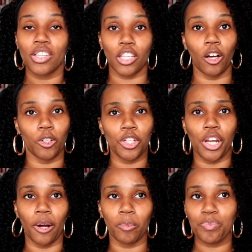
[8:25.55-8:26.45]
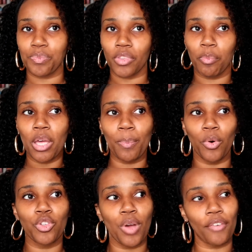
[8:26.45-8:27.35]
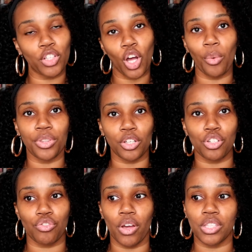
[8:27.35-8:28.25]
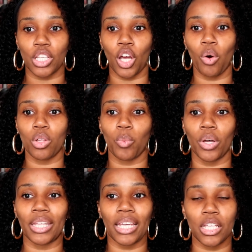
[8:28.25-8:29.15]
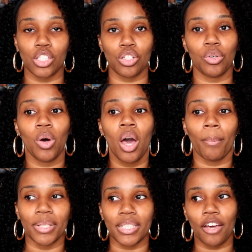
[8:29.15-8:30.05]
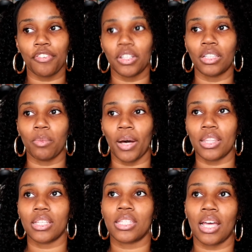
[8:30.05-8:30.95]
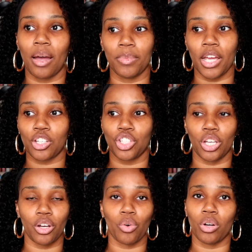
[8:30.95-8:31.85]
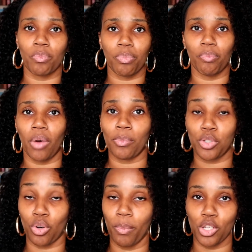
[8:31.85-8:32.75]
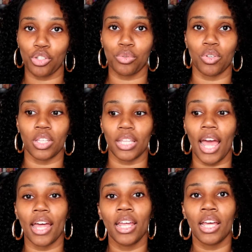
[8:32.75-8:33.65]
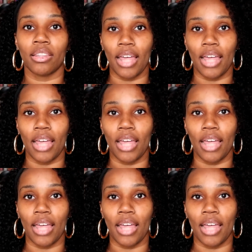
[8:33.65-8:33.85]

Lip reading: So, you know, people, you have to go with their strengths and go with what they can do, but definitely by this time next year, or I'm sure much sooner than that,